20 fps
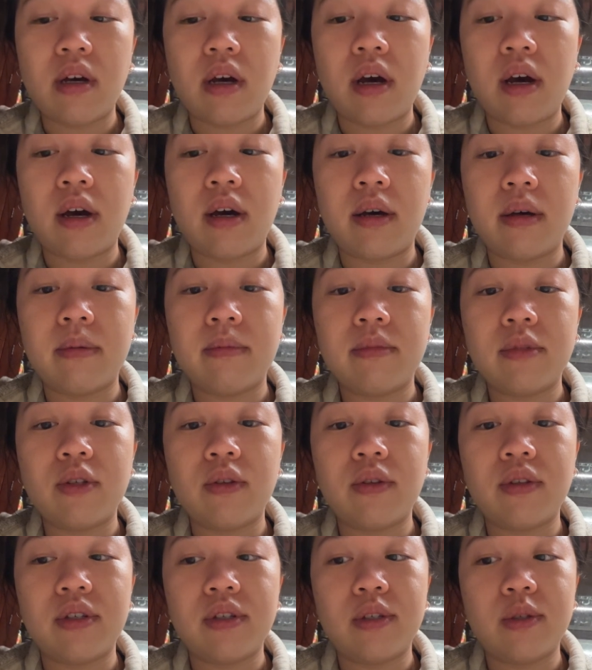Um, so
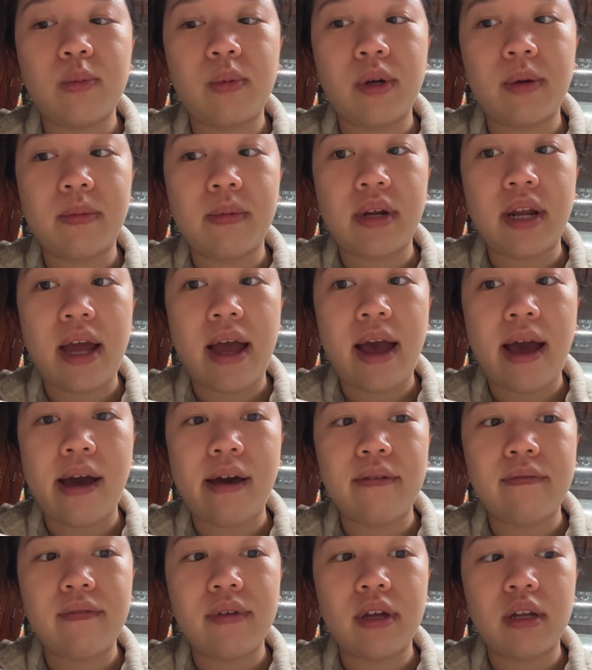this is what I'm gonna
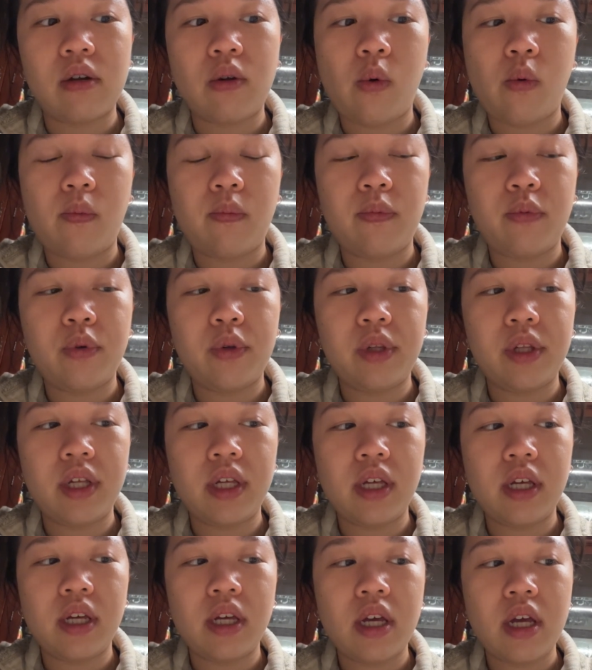have and
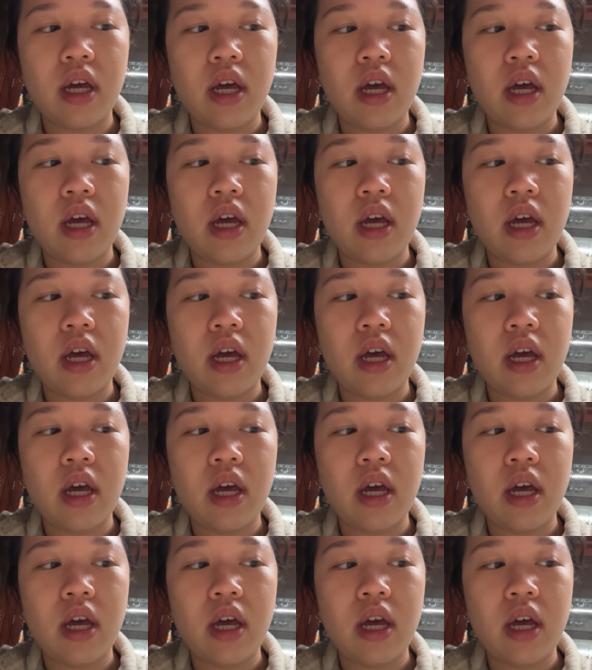hopefully